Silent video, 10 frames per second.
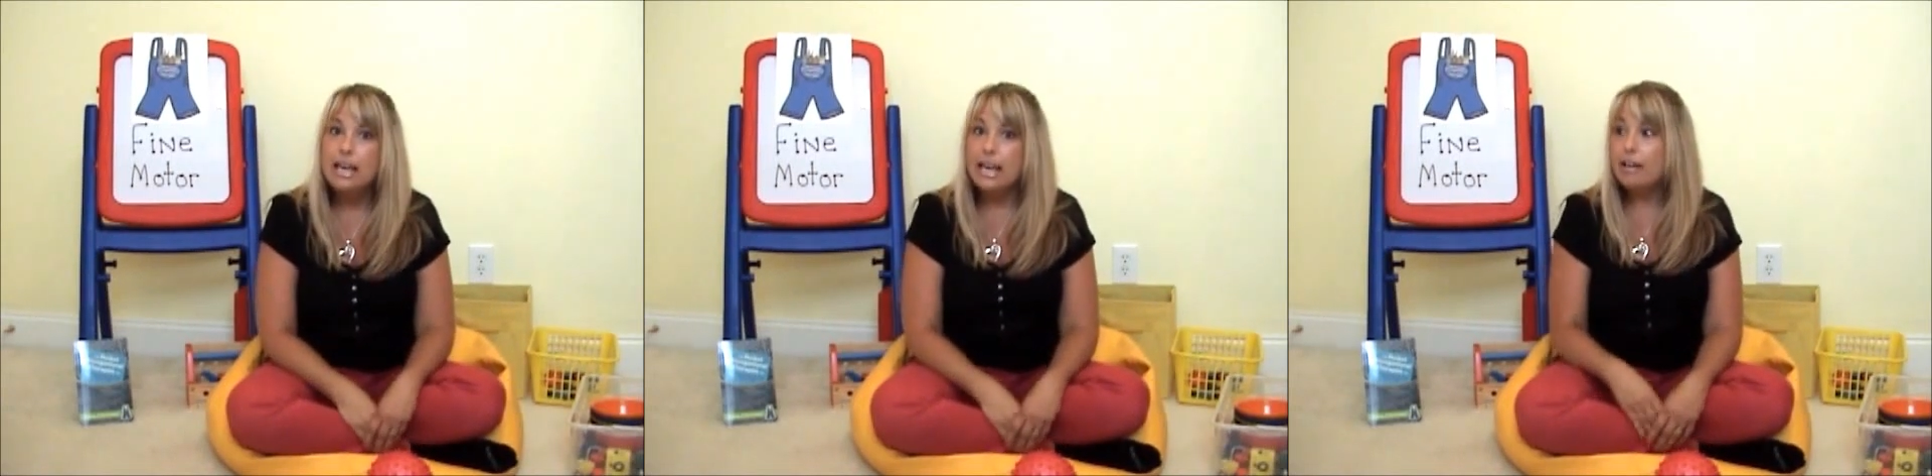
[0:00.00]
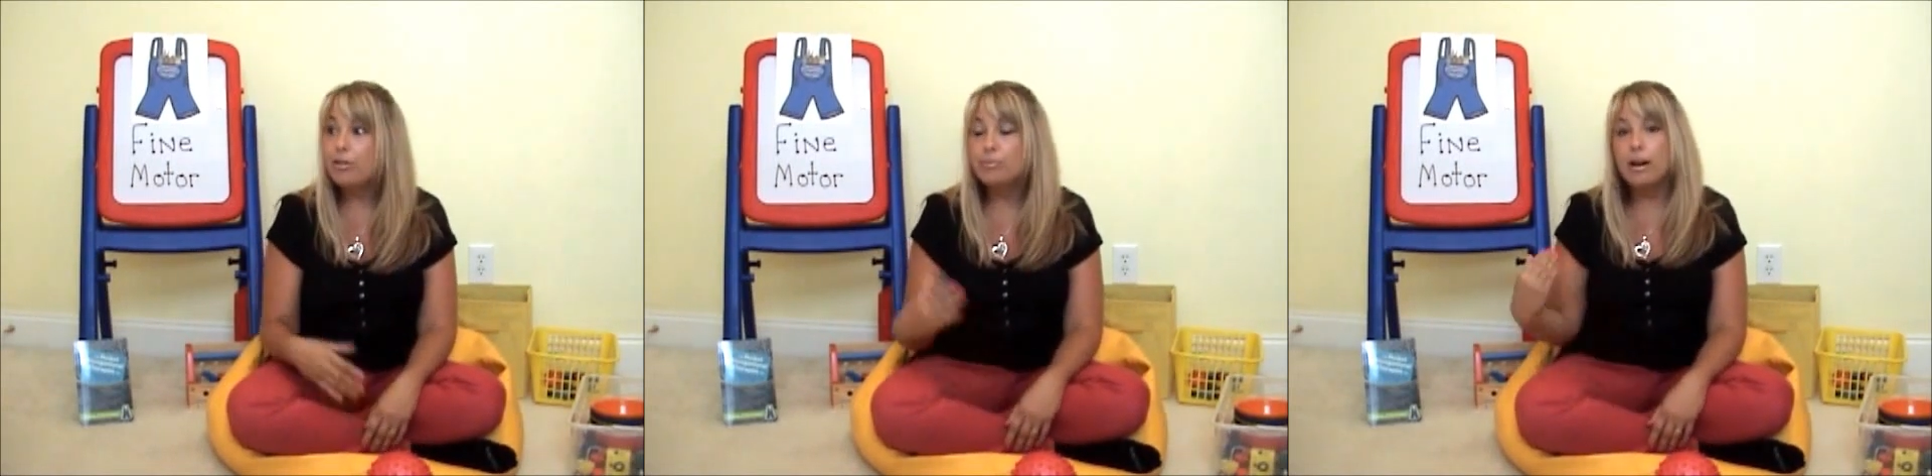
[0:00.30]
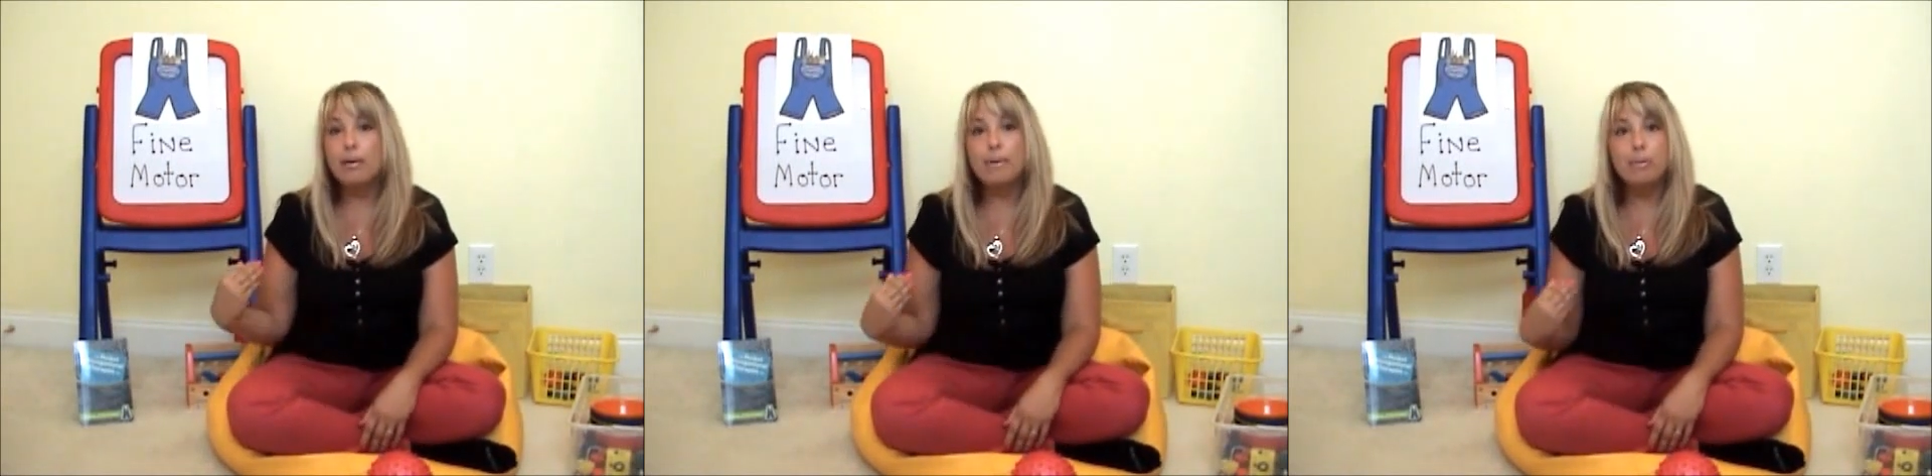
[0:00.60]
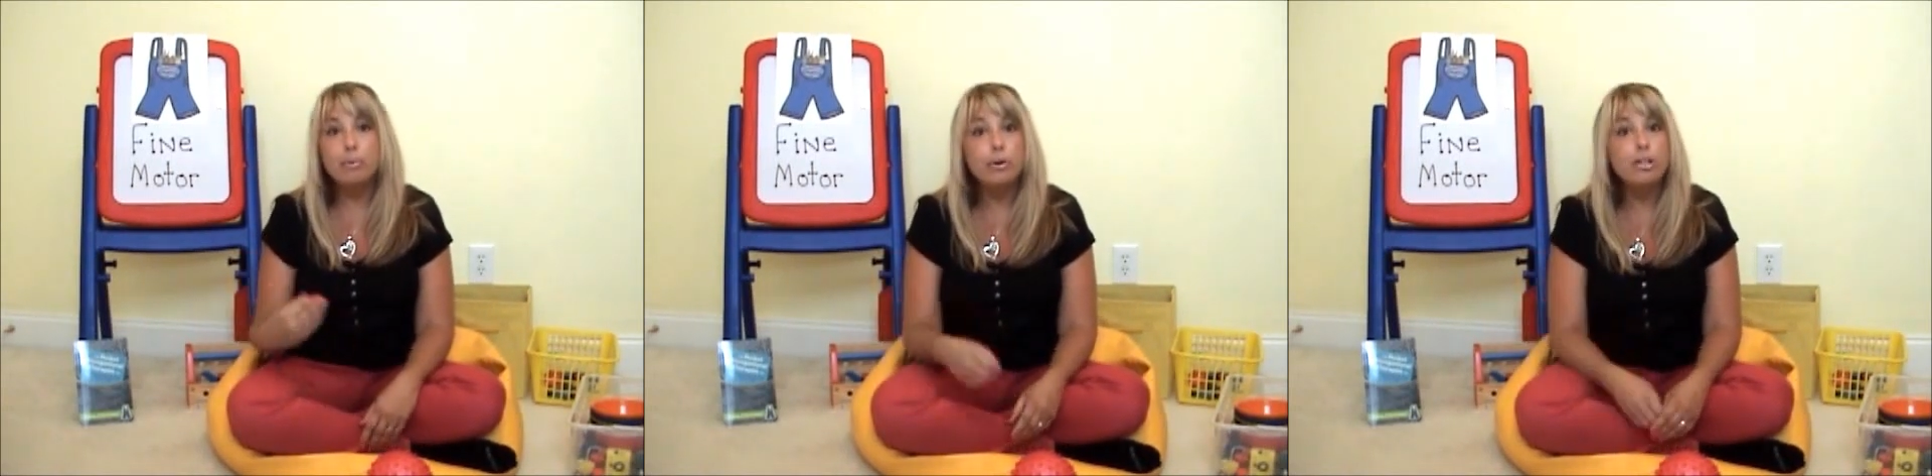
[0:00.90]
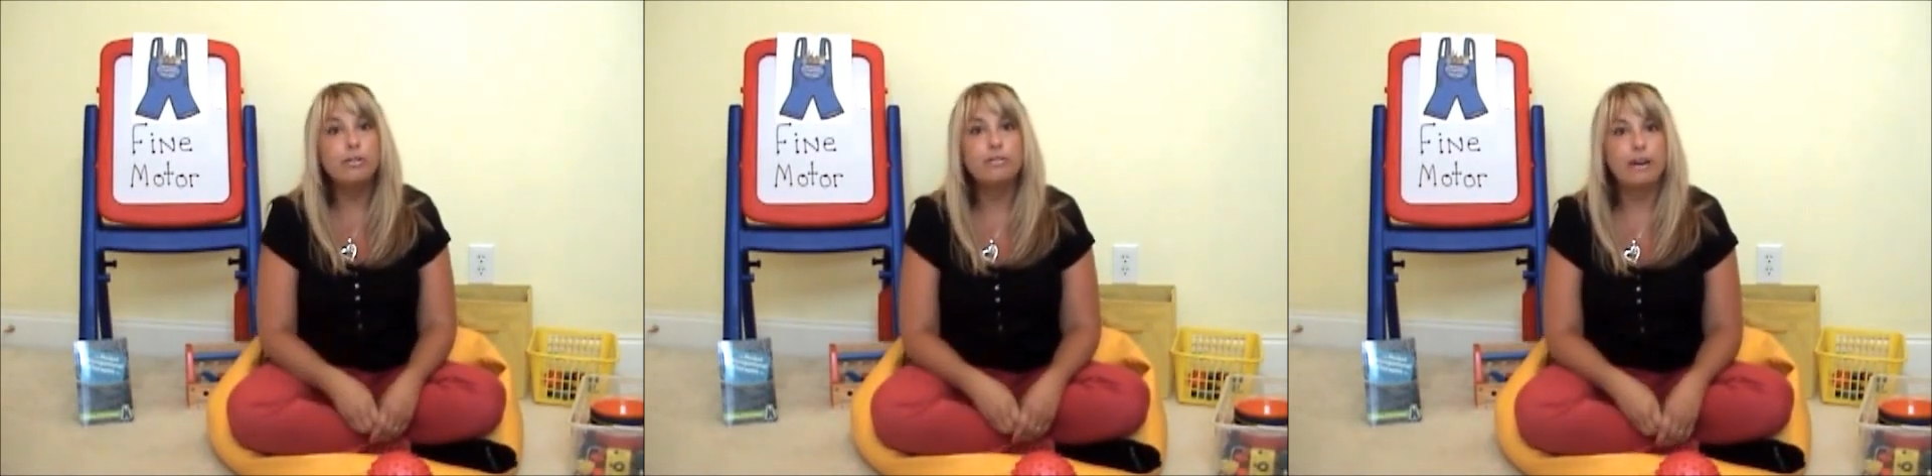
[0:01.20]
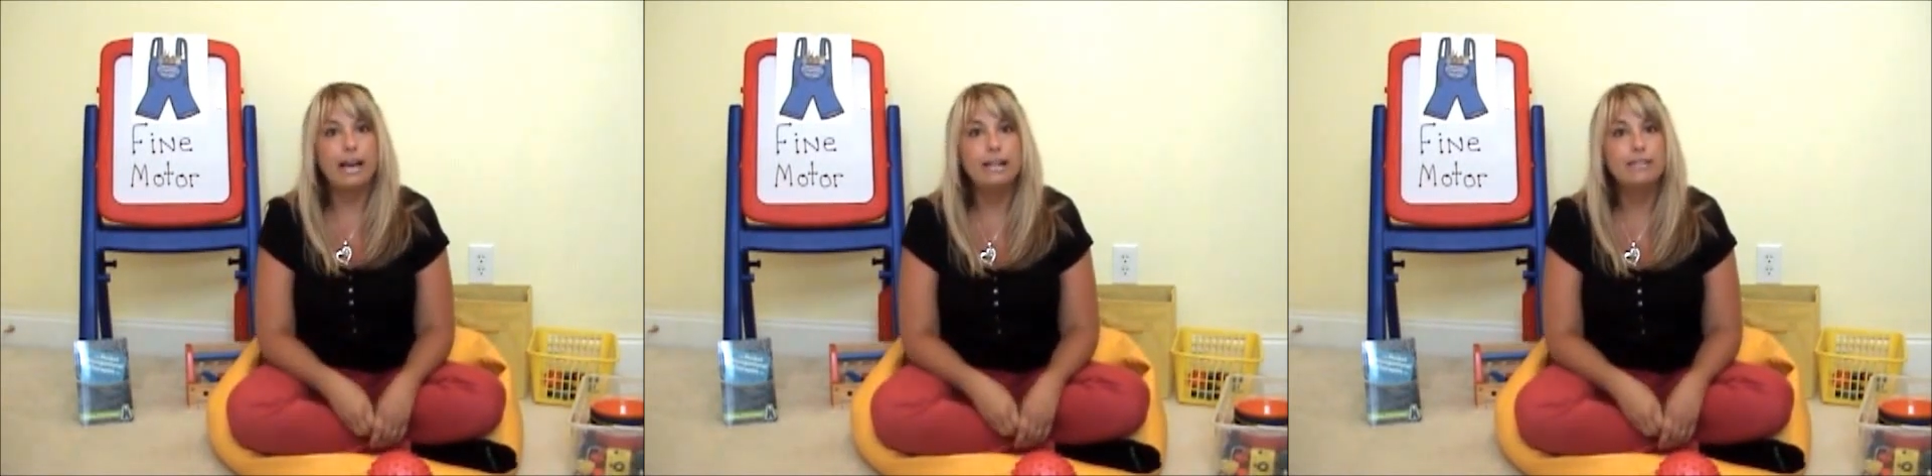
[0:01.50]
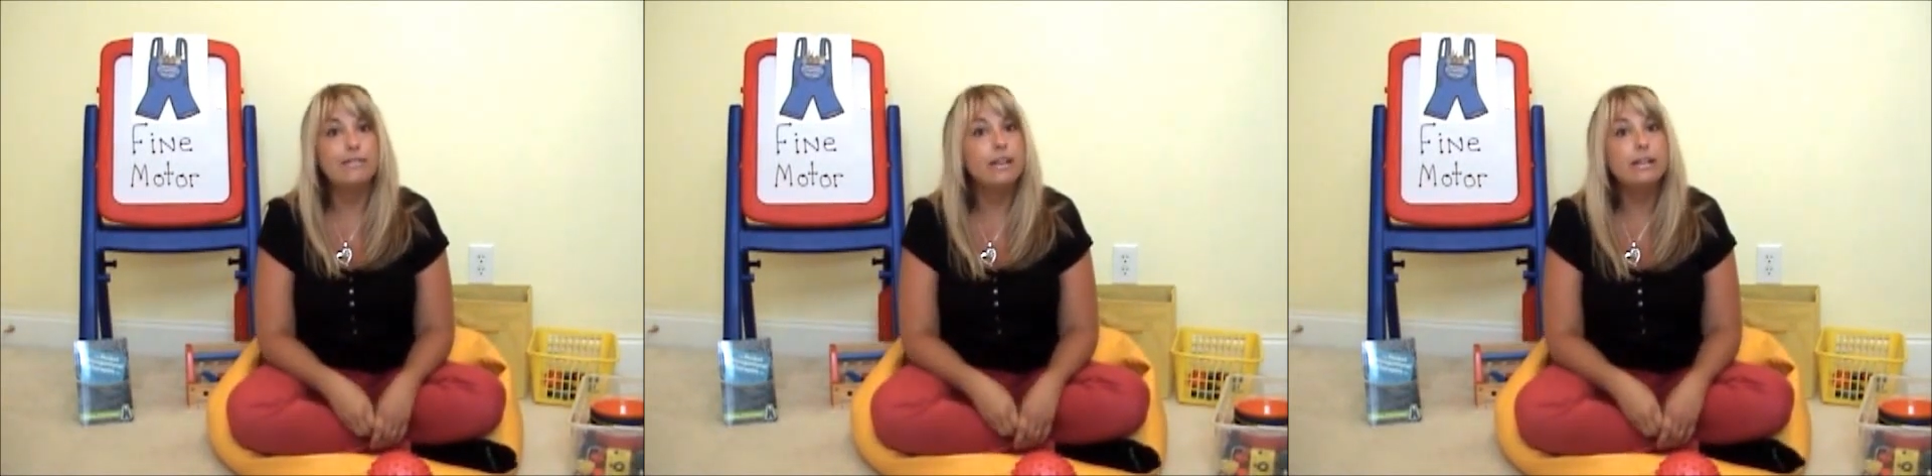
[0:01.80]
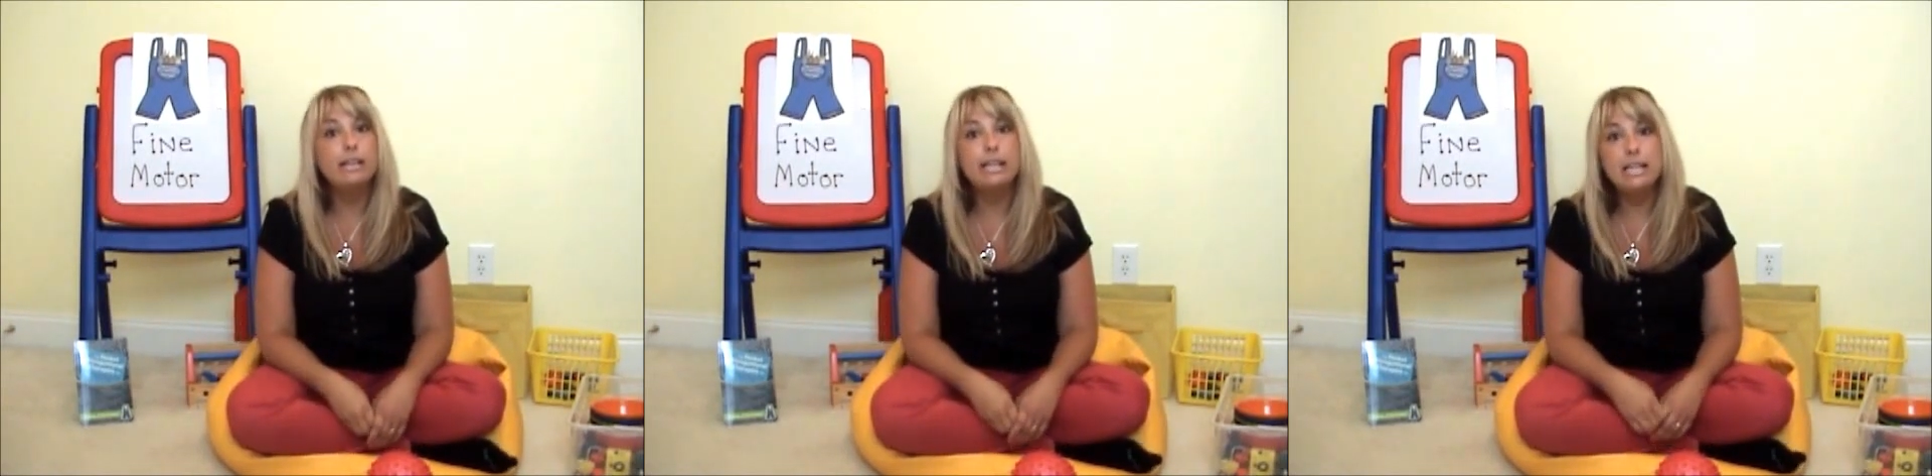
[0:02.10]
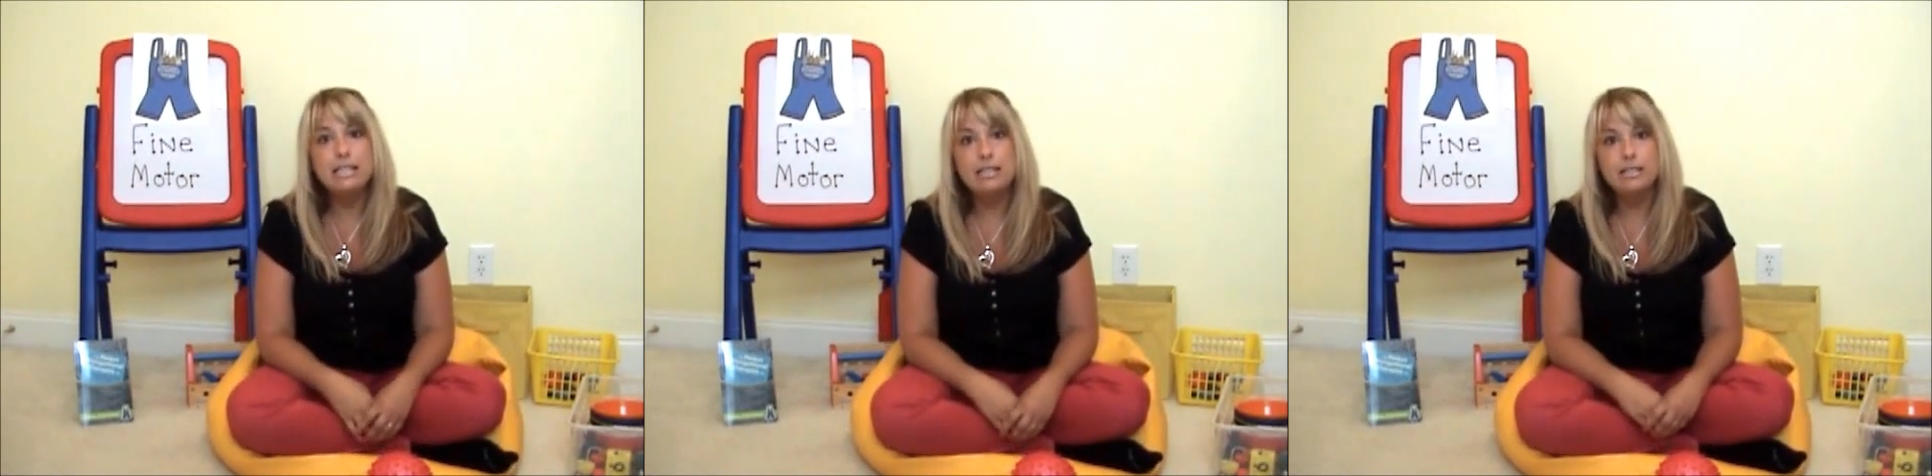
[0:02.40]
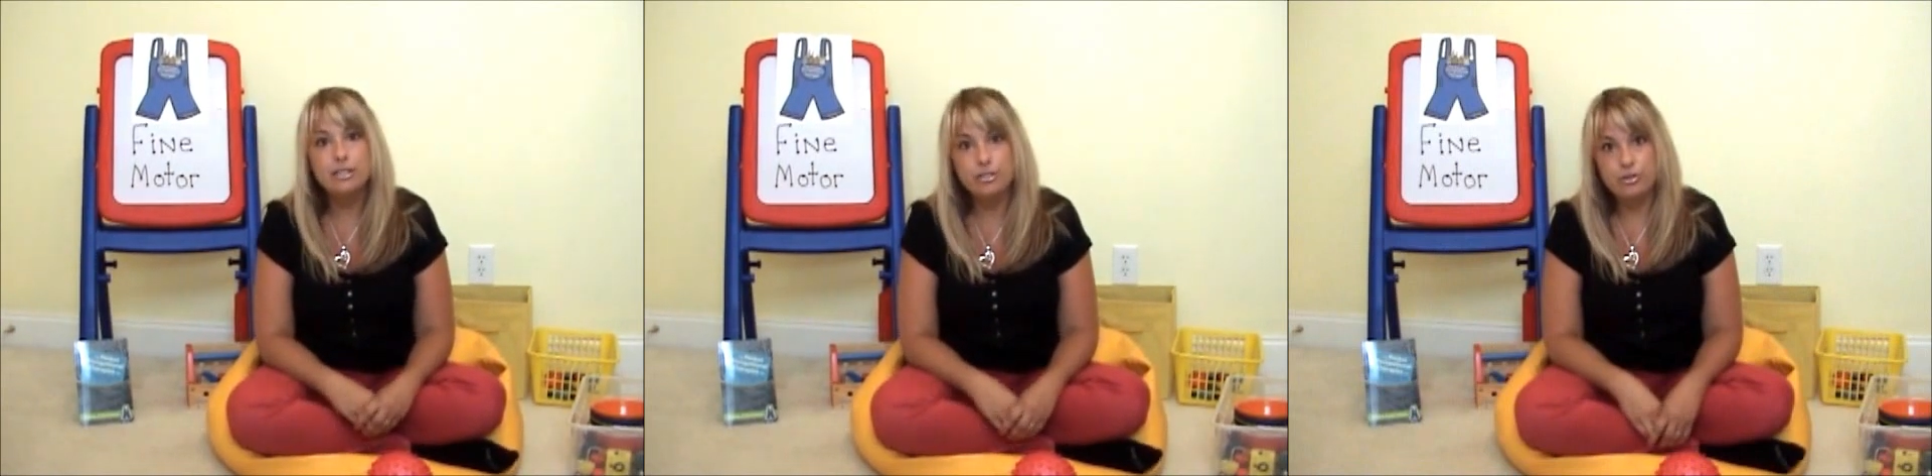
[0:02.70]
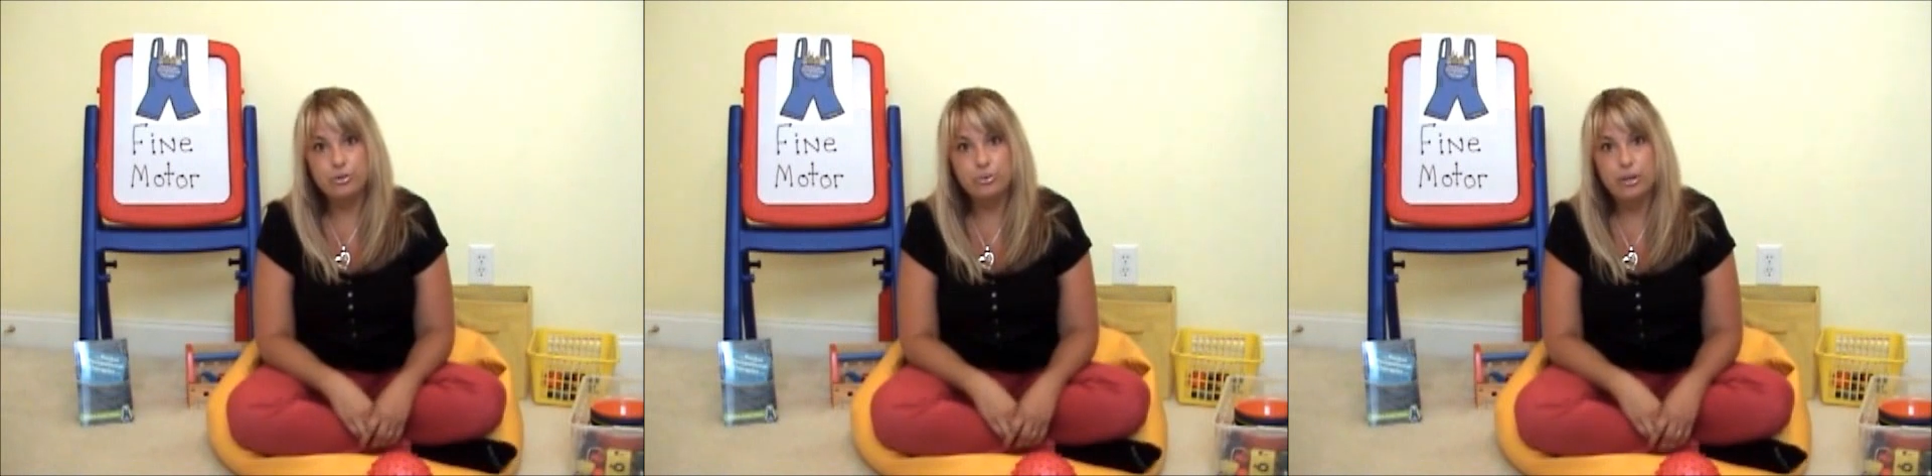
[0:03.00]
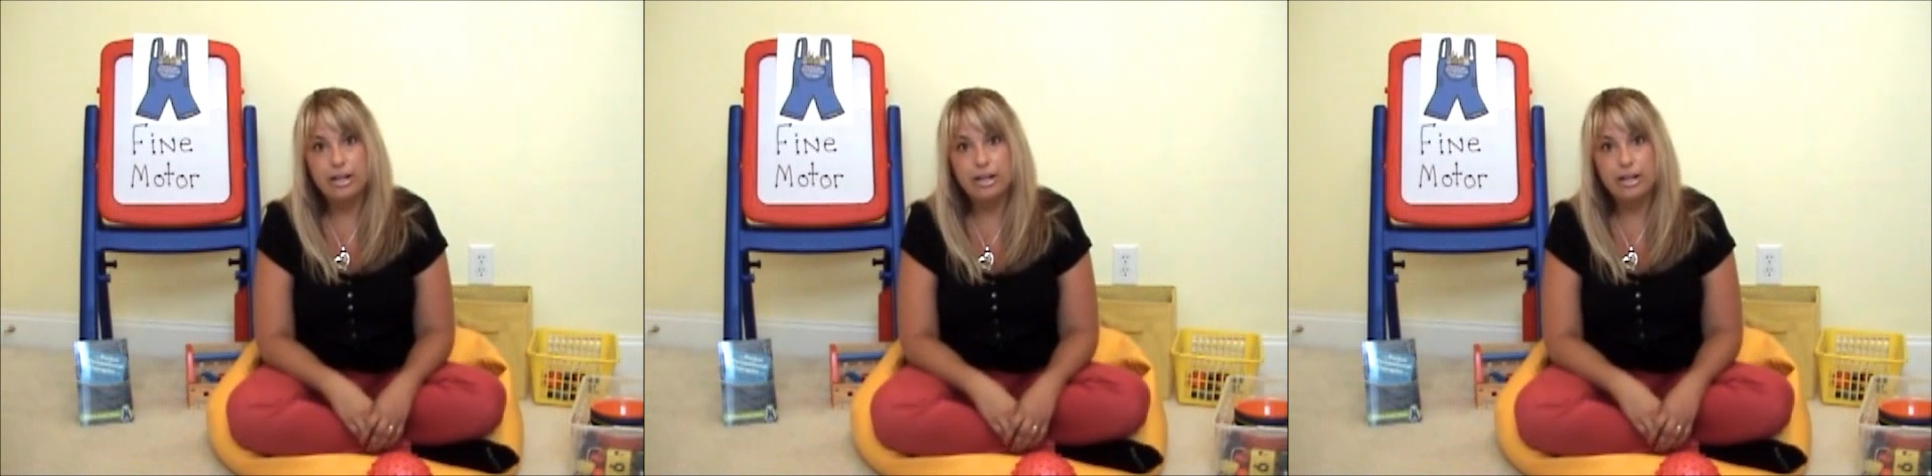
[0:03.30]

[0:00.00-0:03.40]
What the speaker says: And throughout my book, you'll find very easy to do